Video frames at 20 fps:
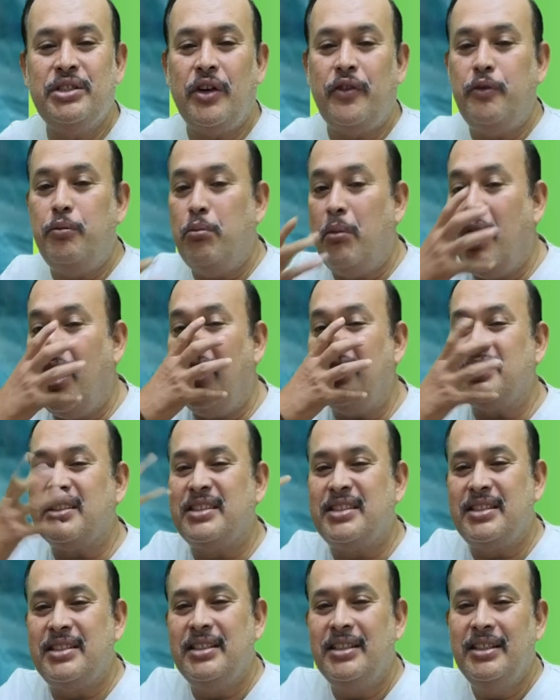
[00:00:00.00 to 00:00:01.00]

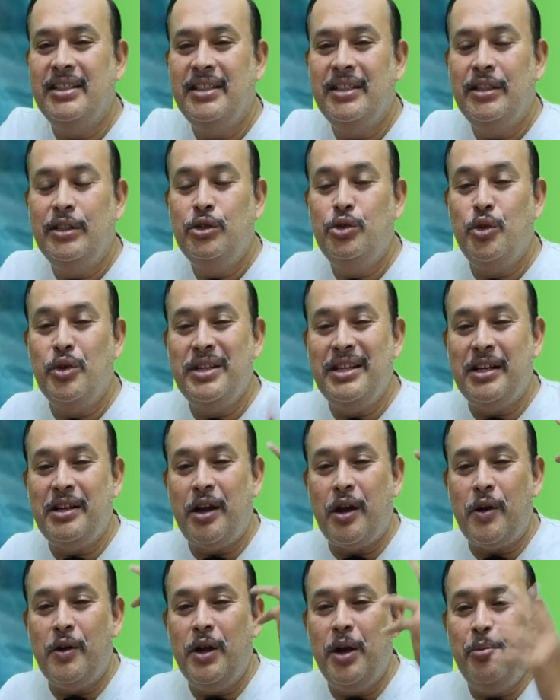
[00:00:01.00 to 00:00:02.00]
masks during the
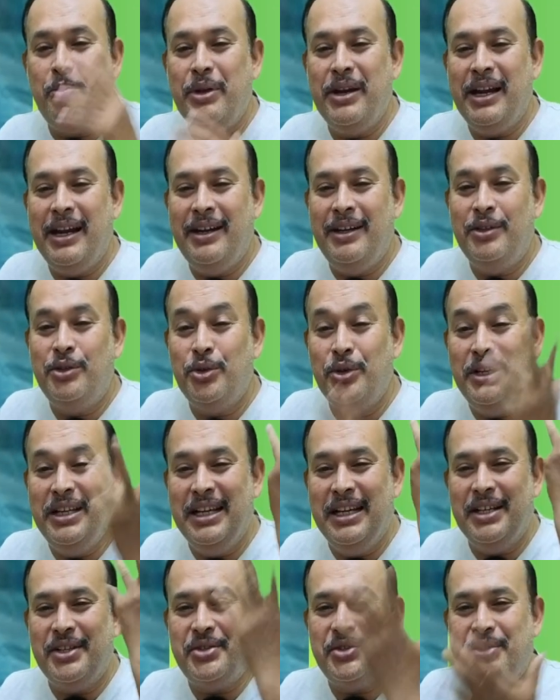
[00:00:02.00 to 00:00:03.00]
corona period, 2
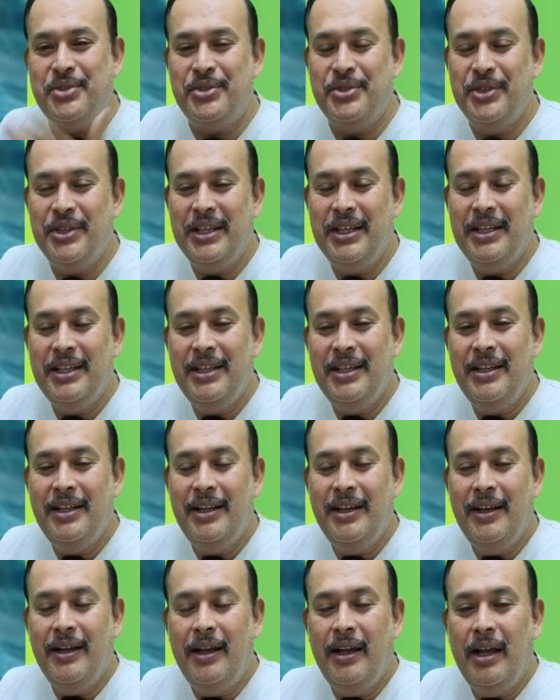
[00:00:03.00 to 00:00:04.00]
years.
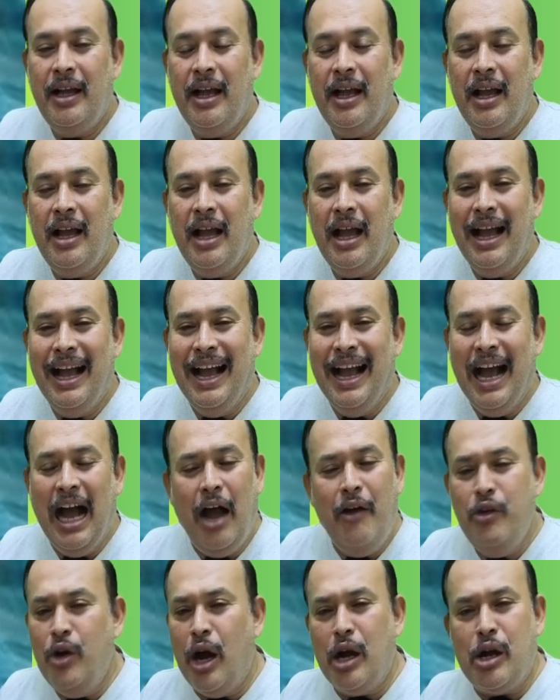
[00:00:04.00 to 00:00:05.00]
Have you
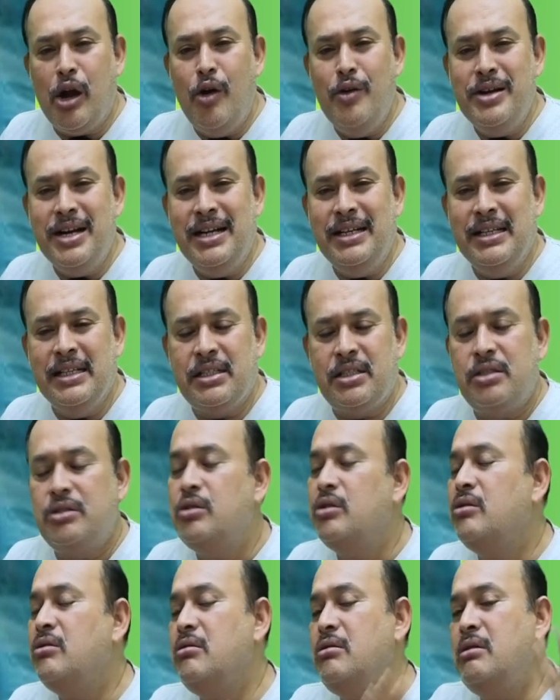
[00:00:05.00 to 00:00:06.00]
accounted this?
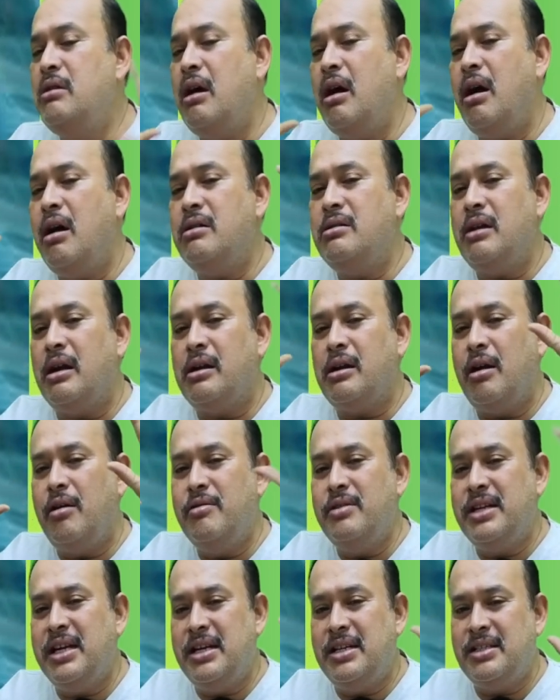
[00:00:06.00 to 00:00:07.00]
Not
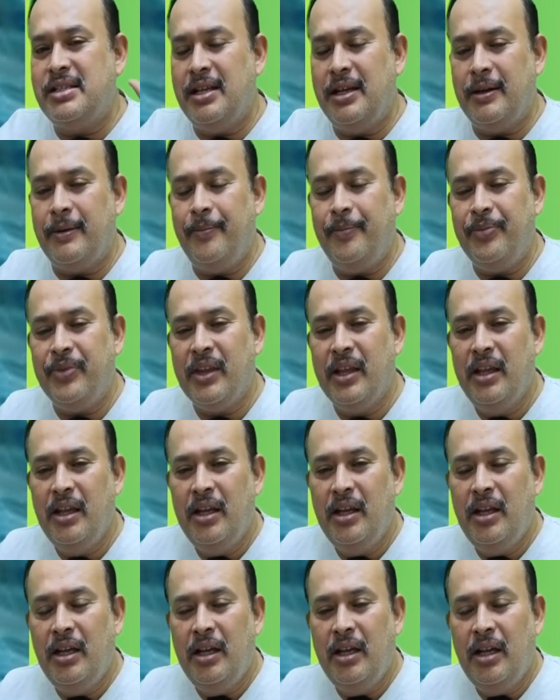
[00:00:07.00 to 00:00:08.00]
accounted, sir.
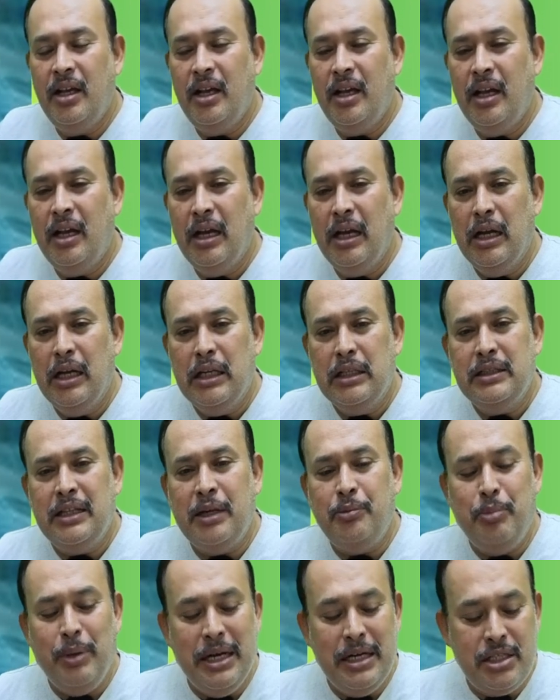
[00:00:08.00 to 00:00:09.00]
That
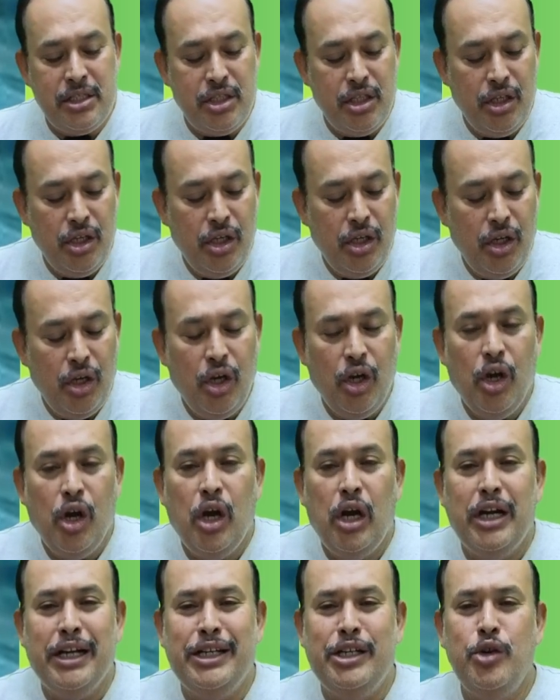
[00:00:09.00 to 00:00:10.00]
means
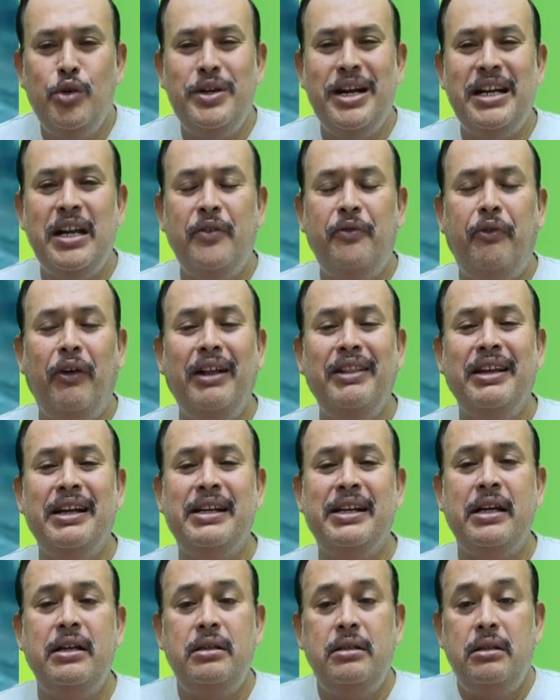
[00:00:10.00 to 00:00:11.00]
due date of file
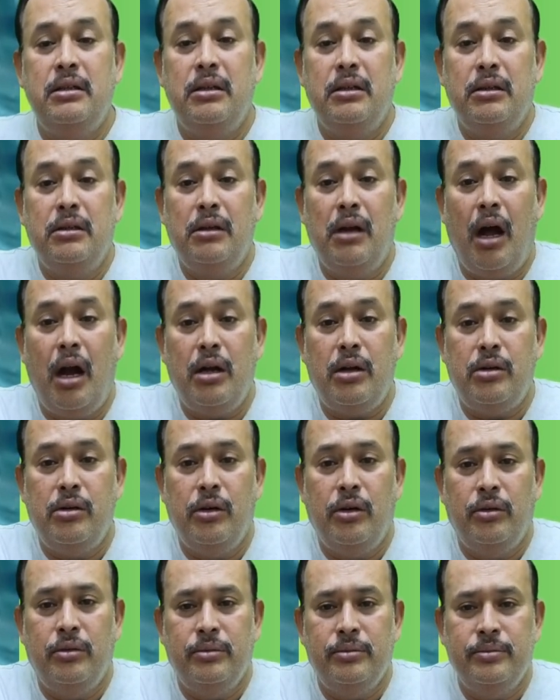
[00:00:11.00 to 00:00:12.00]
return not known.